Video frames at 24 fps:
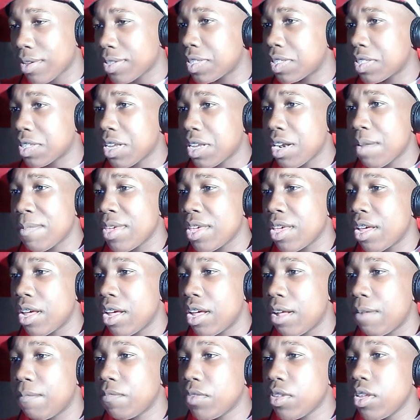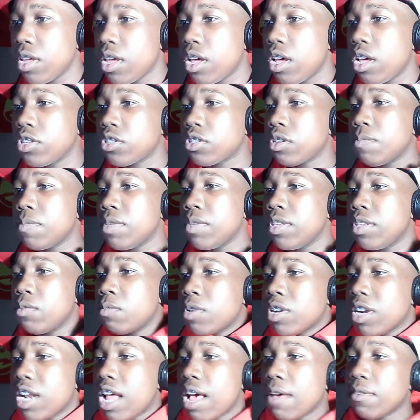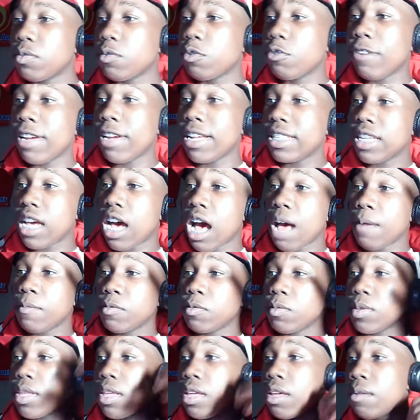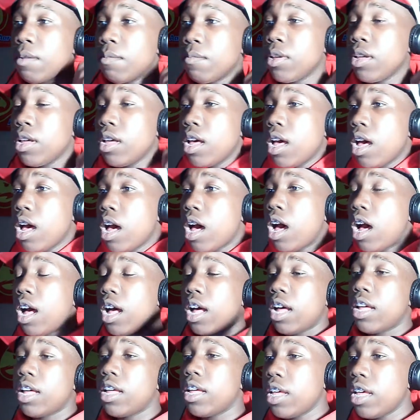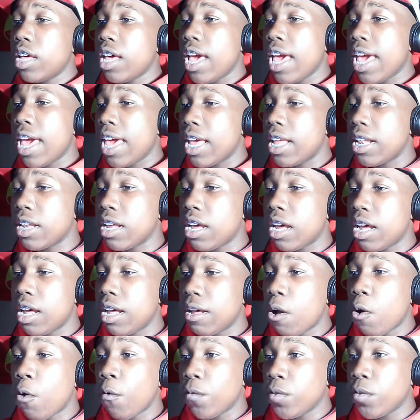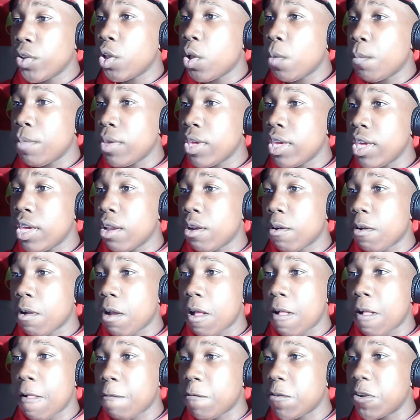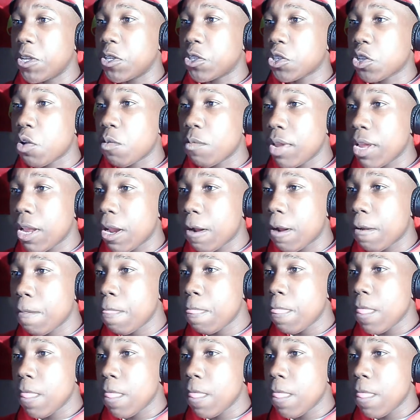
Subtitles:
We're gonna have some great times with him, hopefully he'll be here for his career.